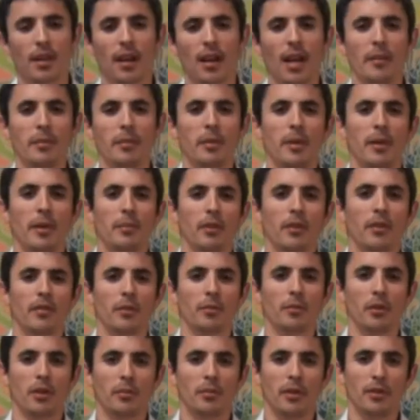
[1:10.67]
I'm a member of the
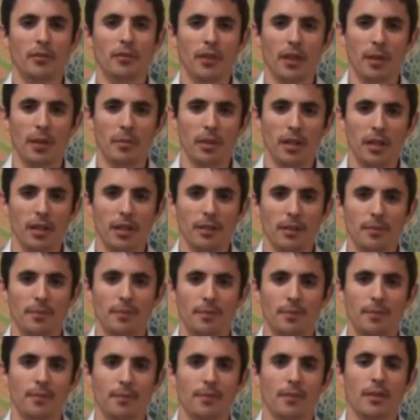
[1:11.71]
Berman family.
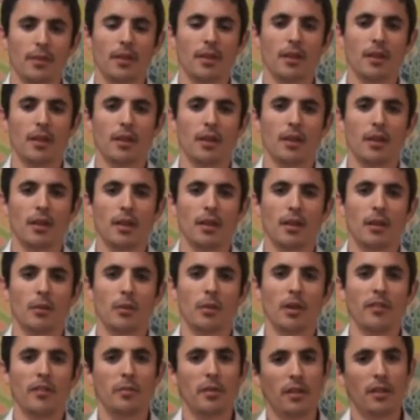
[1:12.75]
We
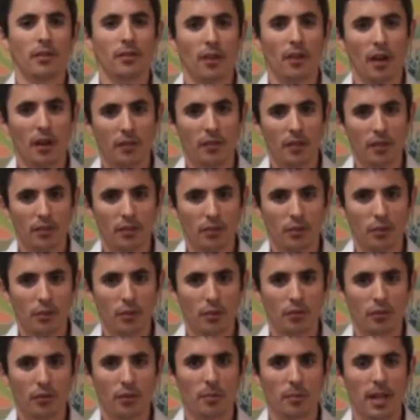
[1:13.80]
have been involved in the school
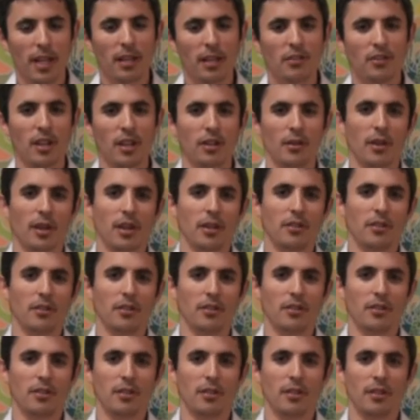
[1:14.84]
for many
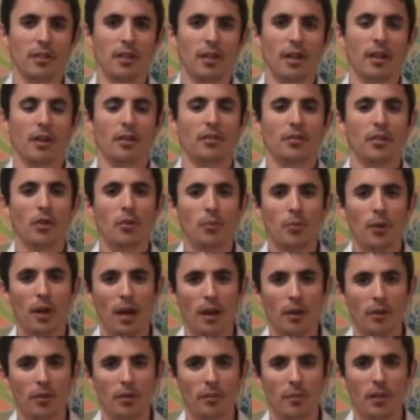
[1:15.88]
generations. We are so
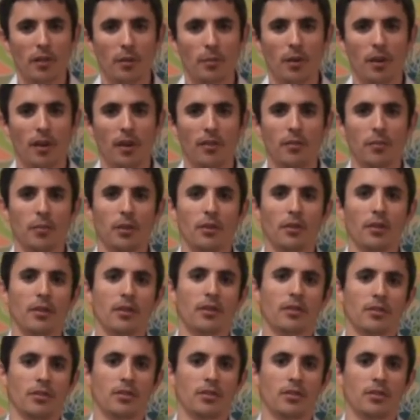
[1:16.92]
proud to have been a part of building the